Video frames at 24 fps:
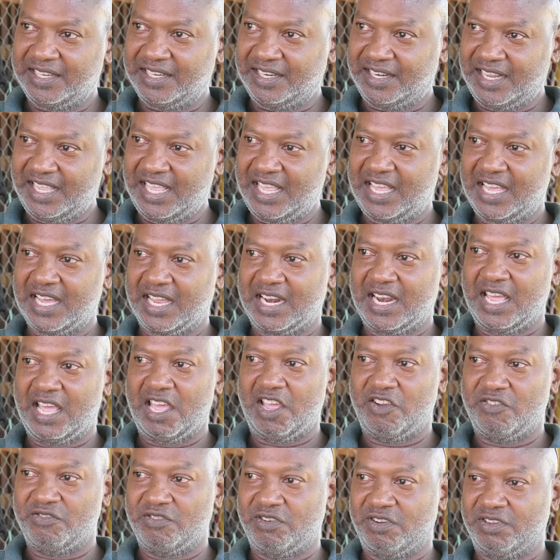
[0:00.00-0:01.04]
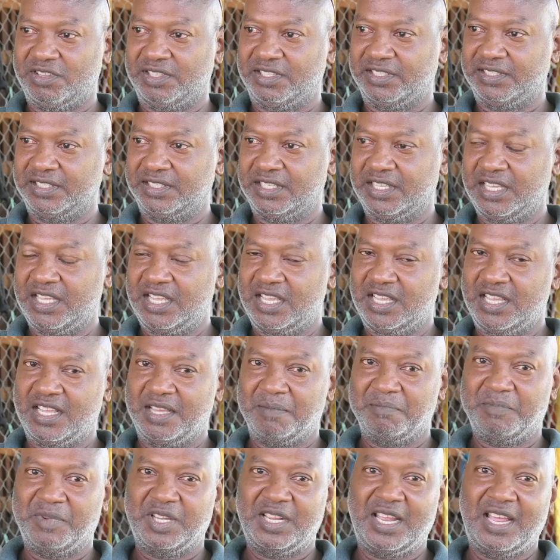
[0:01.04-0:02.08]
Legal Light run,
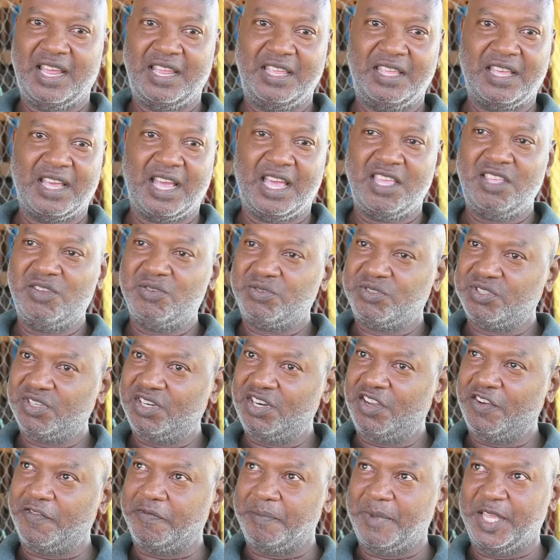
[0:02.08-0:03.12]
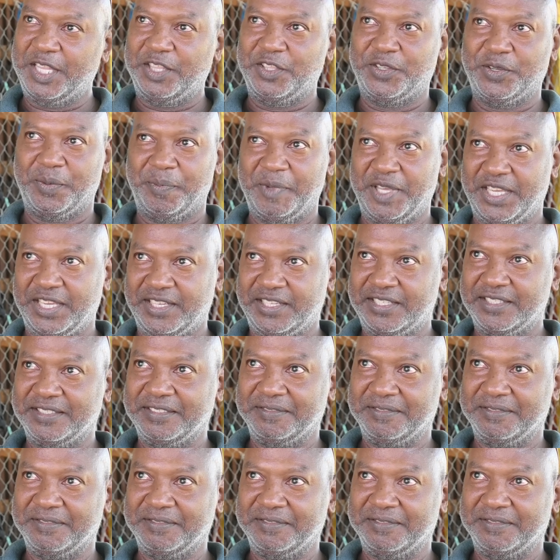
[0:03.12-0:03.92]
but I used to love Mentor Made.